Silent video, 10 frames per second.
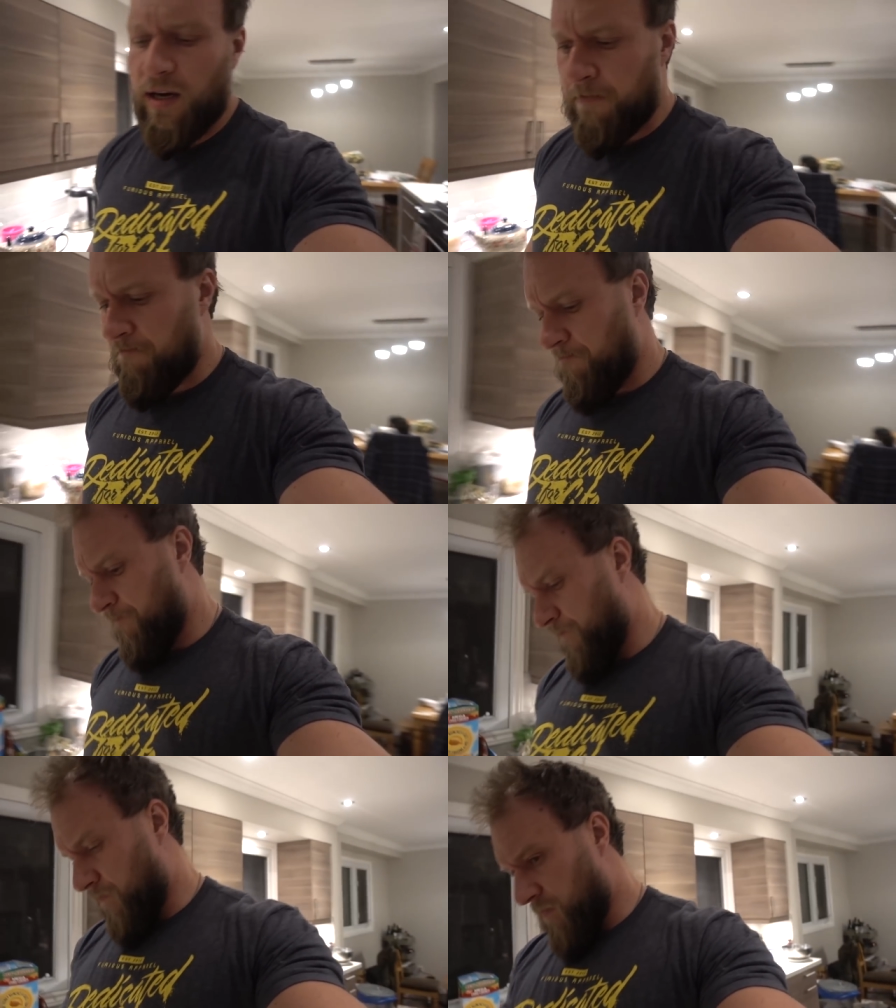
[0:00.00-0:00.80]
um,
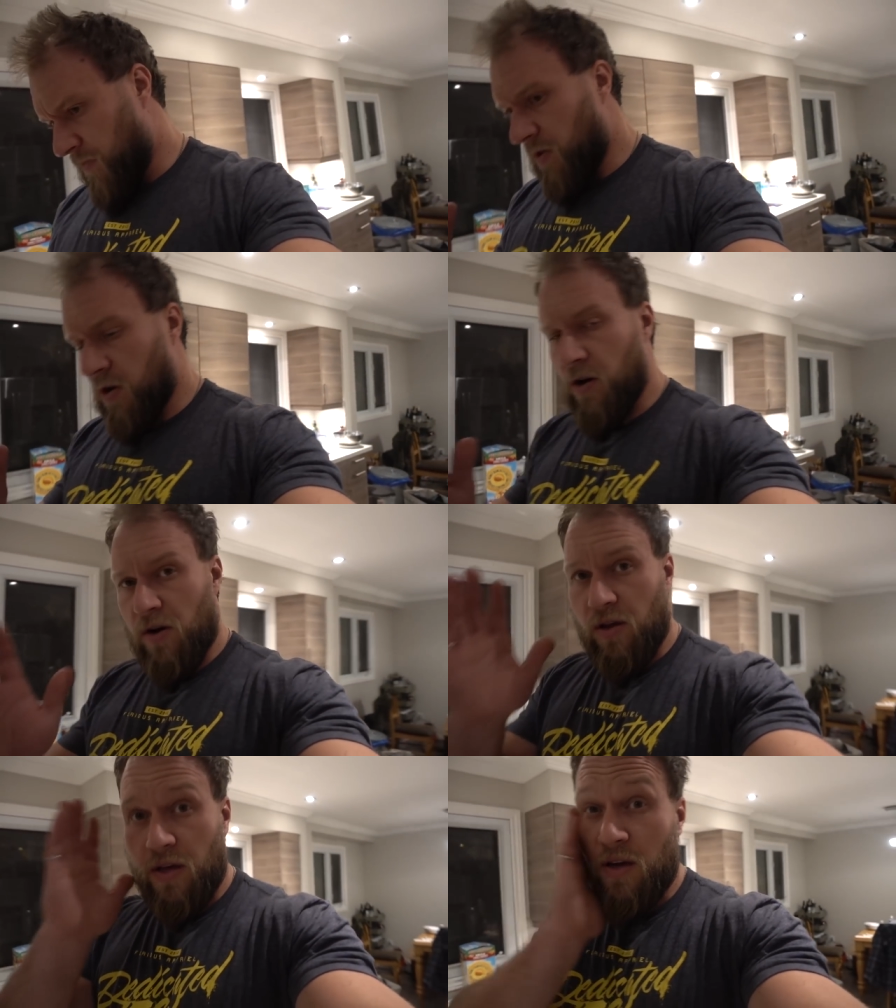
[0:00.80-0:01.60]

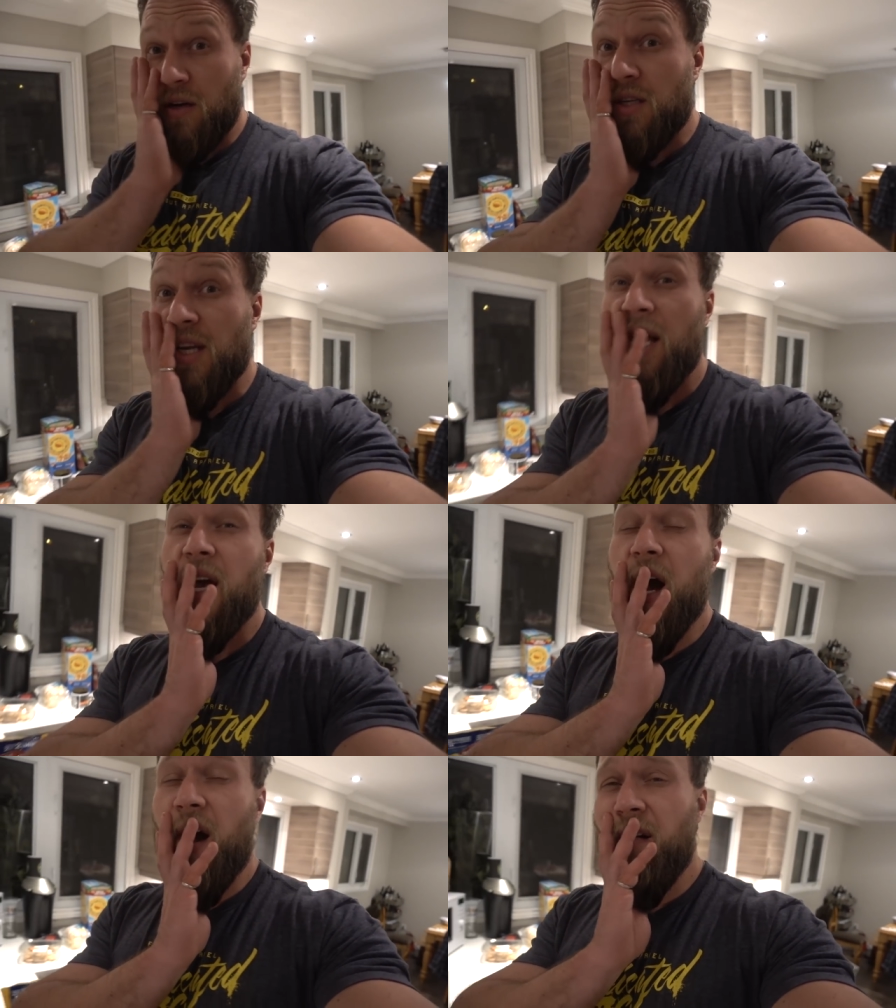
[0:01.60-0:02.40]
earlier
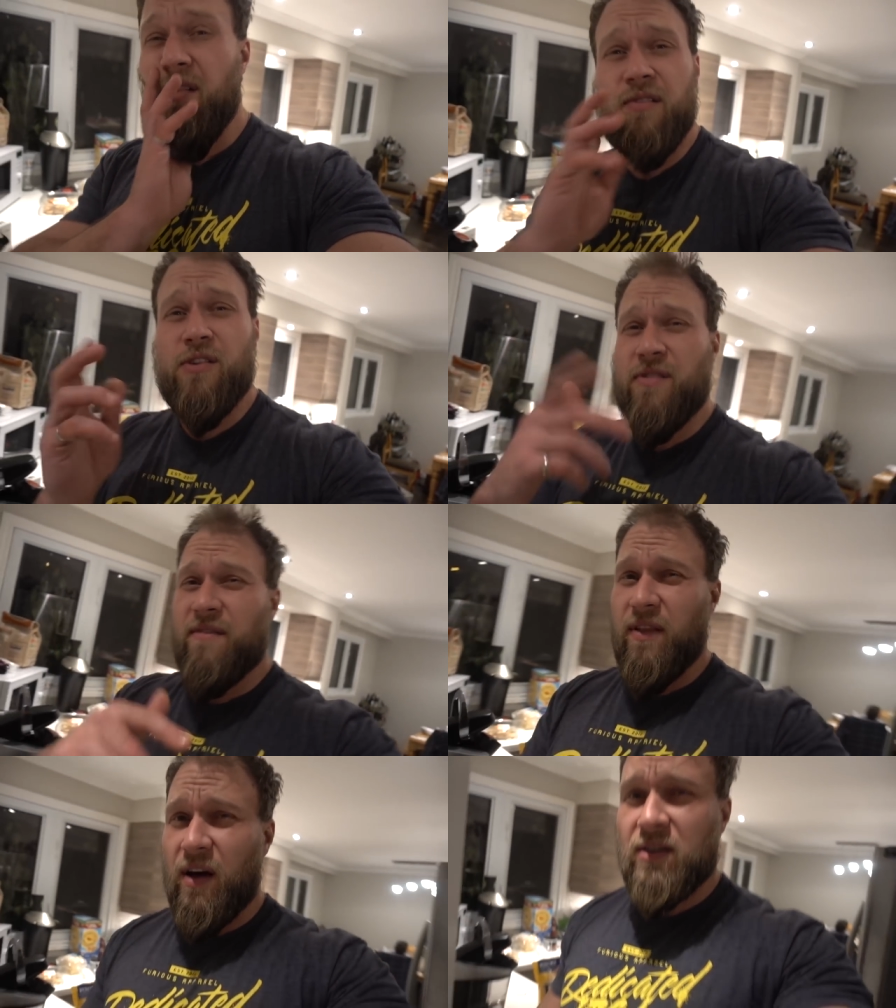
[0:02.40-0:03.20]
today, I don't even know if
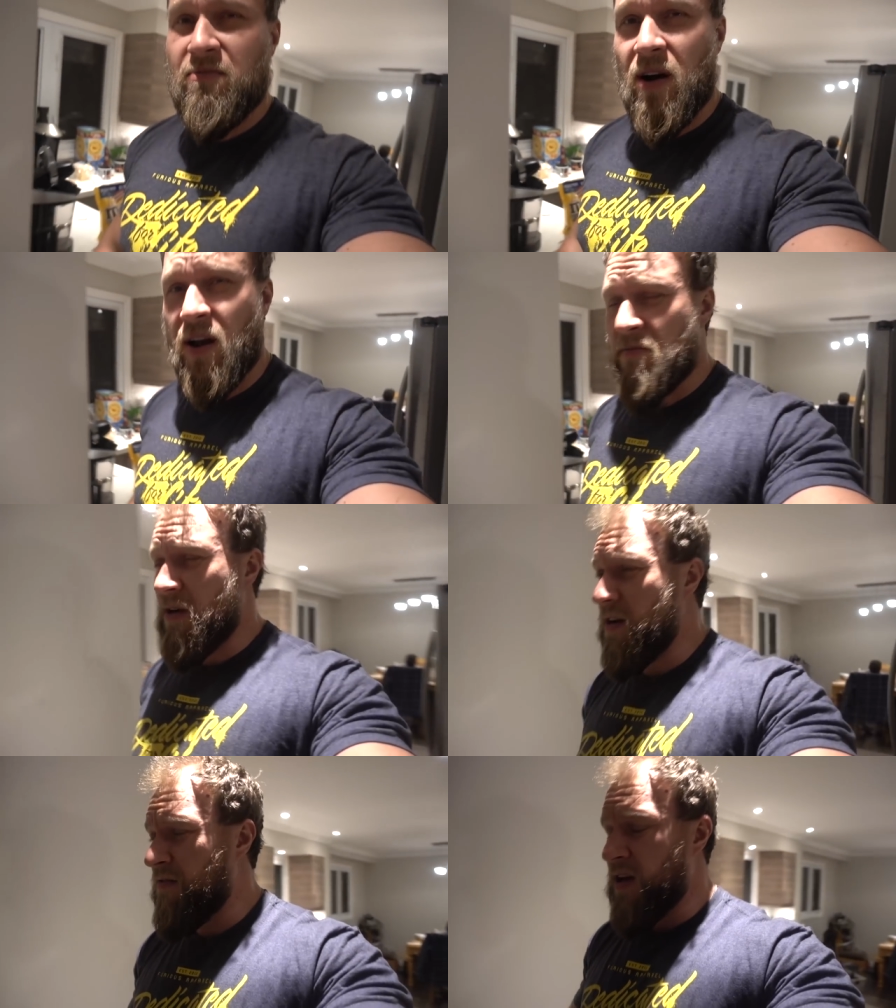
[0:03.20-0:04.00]
I vlogged about it. I
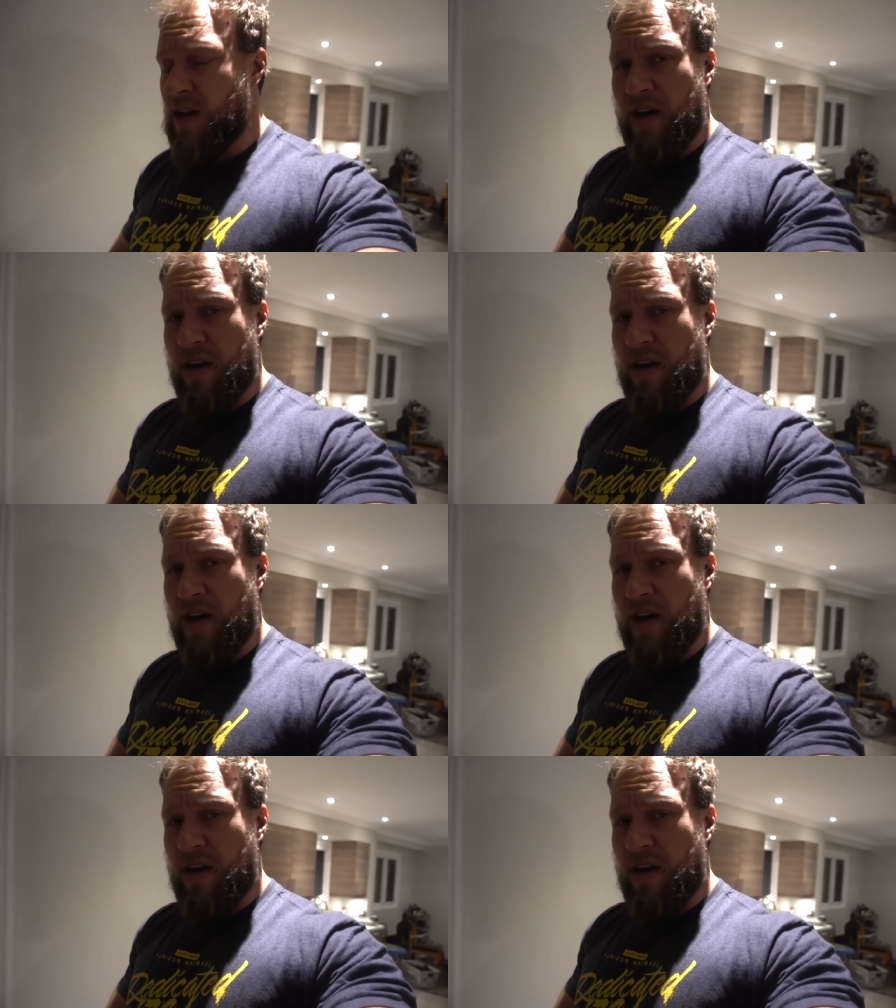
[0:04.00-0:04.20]
might have.